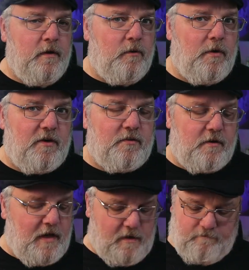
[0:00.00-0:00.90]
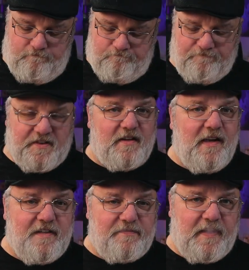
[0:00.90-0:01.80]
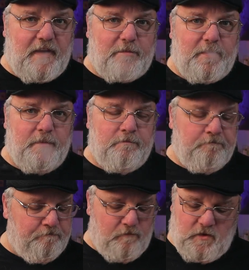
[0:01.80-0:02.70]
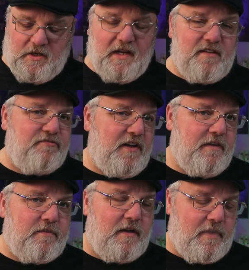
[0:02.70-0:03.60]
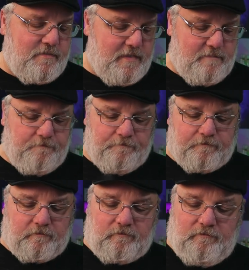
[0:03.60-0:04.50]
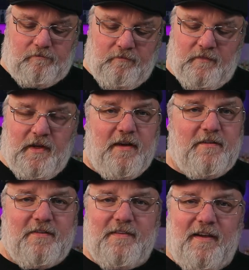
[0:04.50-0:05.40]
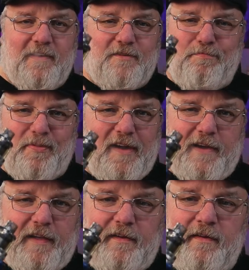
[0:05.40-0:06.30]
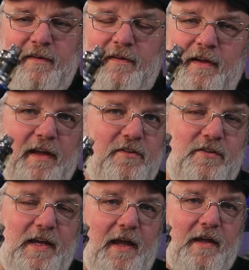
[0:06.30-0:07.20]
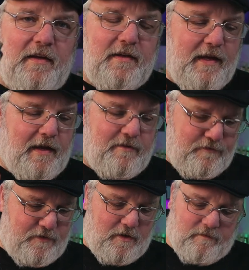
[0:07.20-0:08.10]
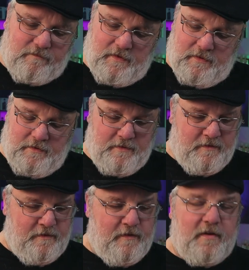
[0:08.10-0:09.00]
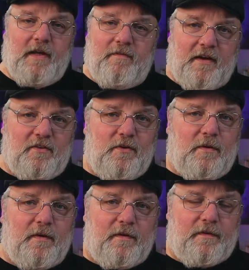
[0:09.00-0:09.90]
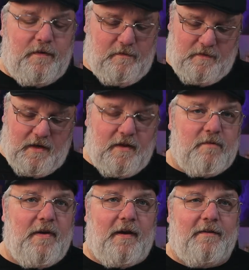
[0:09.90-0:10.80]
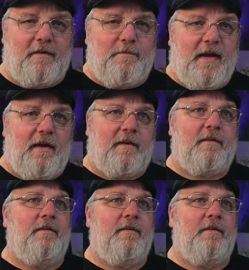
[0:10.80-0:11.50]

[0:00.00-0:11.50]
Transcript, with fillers: Works great, it's a nice vape. You get the flavor out of it. It's just not as bright as you can get from the M X coils in the Maxus Max.